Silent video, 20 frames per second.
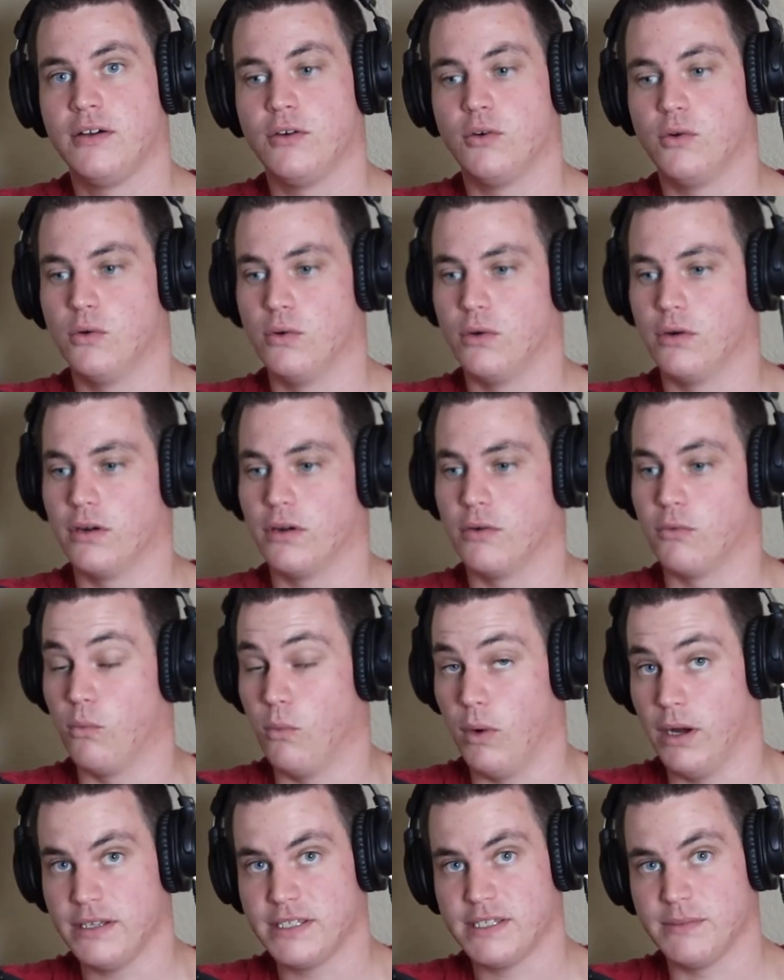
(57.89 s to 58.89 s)
or
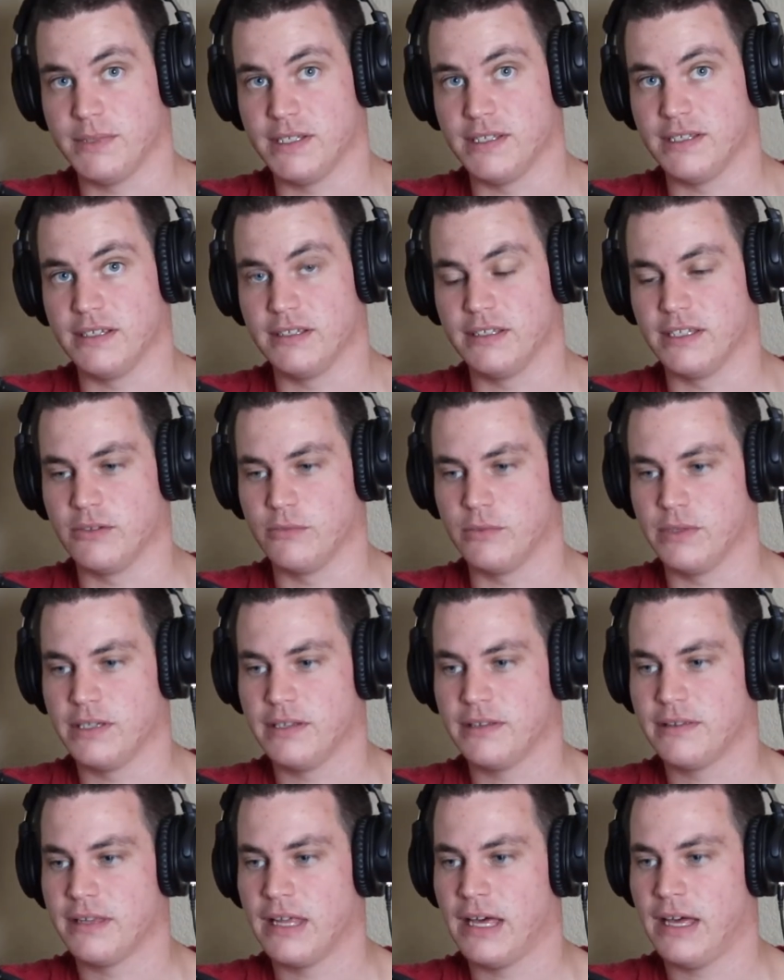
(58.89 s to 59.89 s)
want to be dealing
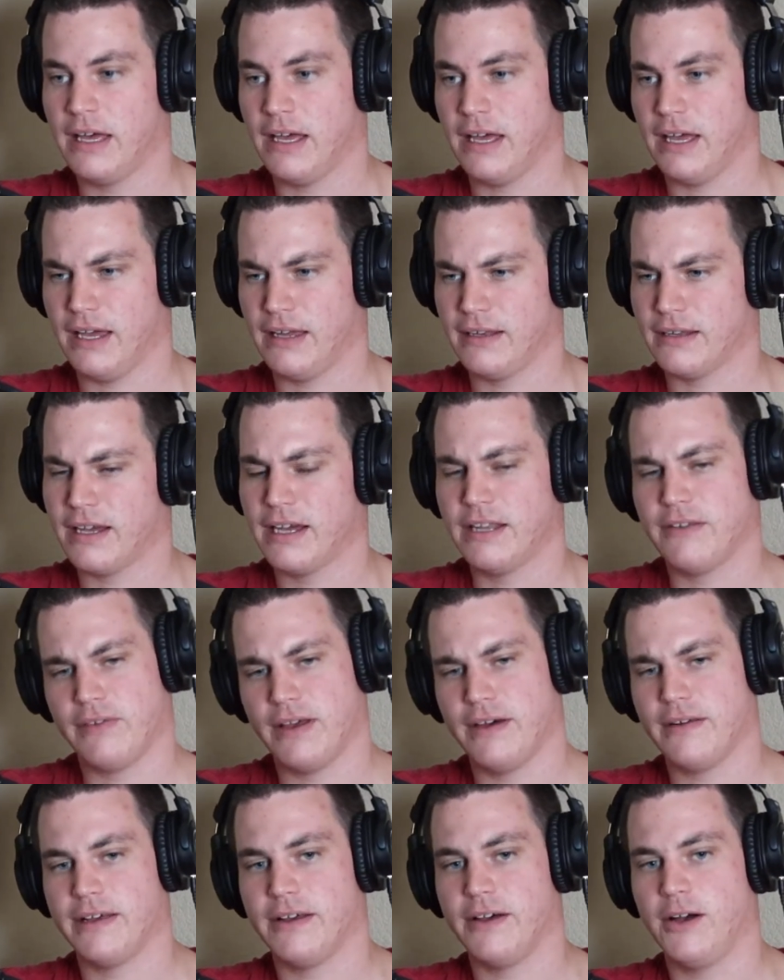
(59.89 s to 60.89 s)
with, and kind of
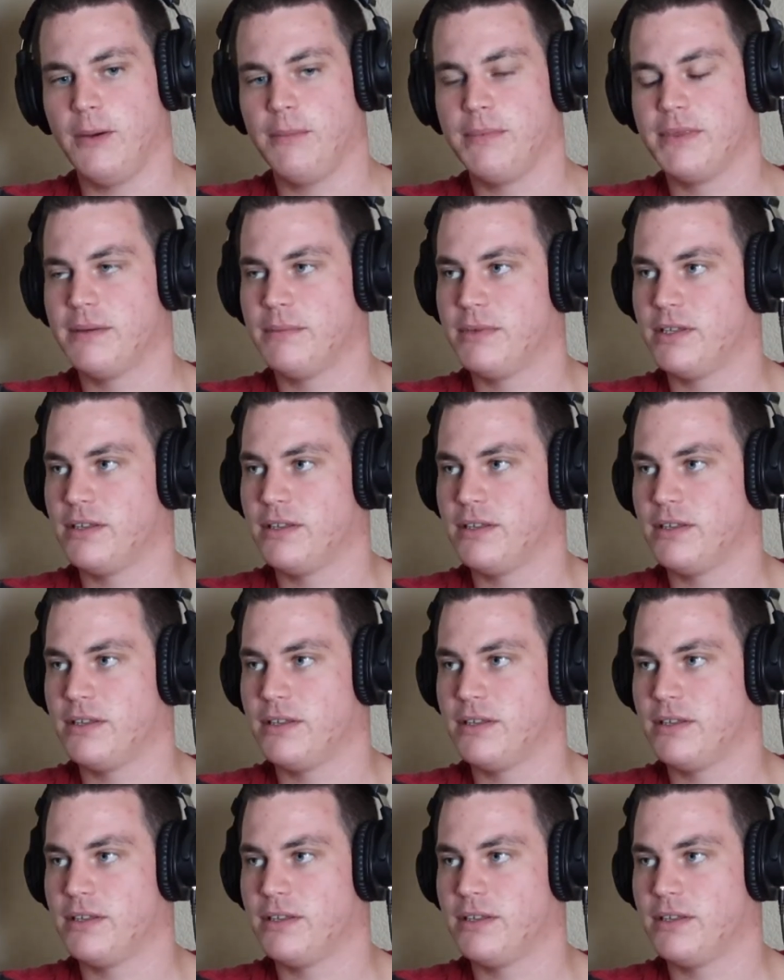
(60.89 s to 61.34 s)
how to help them